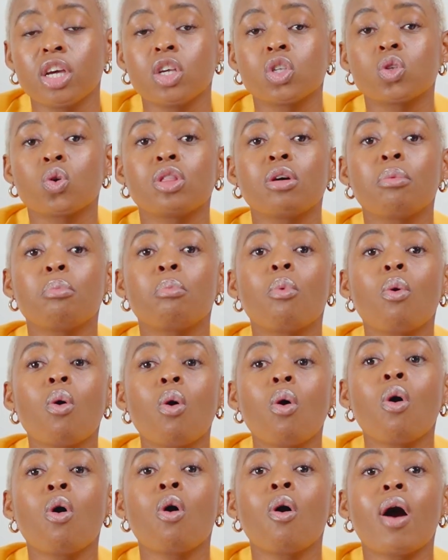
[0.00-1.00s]
So the
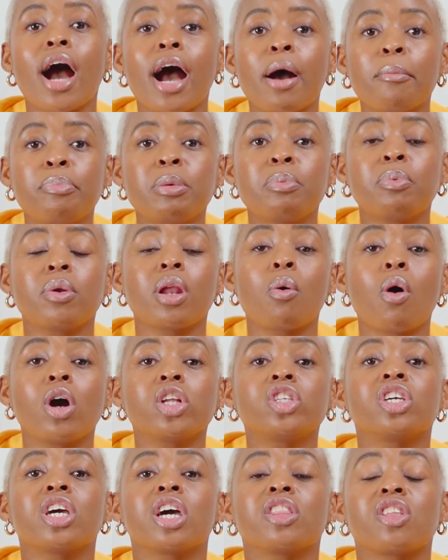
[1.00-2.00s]
more people are
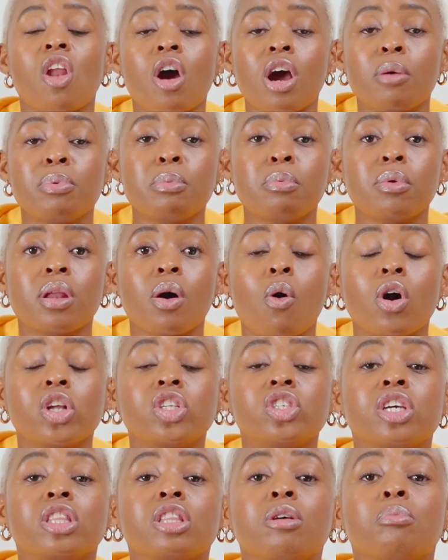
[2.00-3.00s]
watching and the longer people are
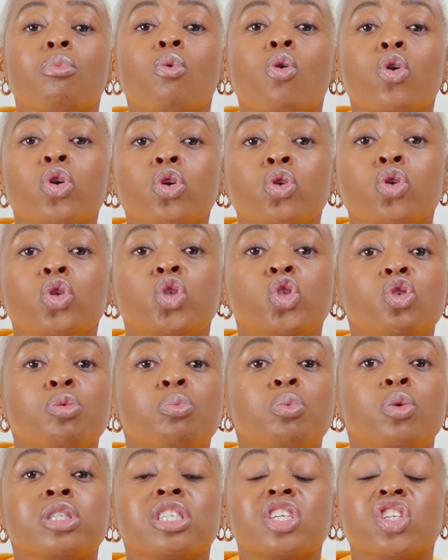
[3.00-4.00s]
watching, the more
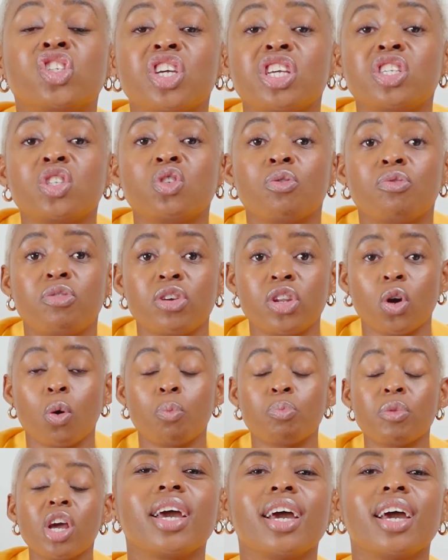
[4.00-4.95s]
YouTube will suggest your video.